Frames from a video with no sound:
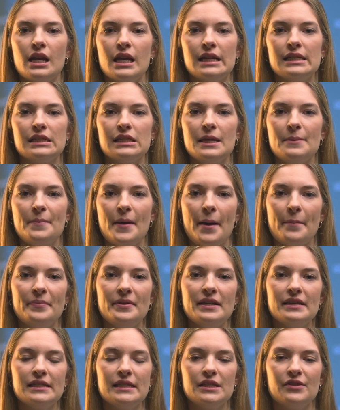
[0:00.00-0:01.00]
Sleep
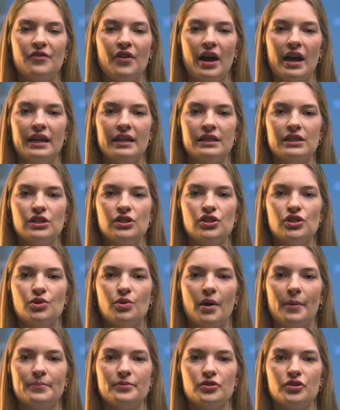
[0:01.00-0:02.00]
apnea is divided into
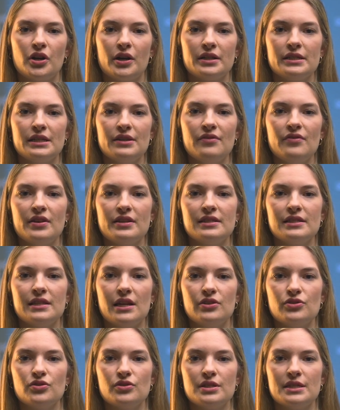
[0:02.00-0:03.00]
obstructive and
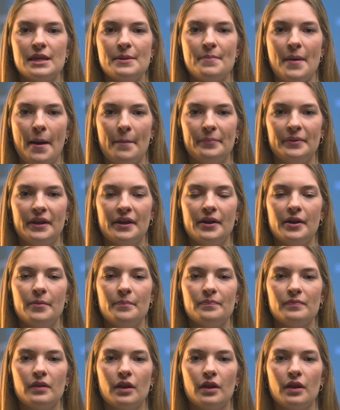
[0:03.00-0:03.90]
central sleep apnea.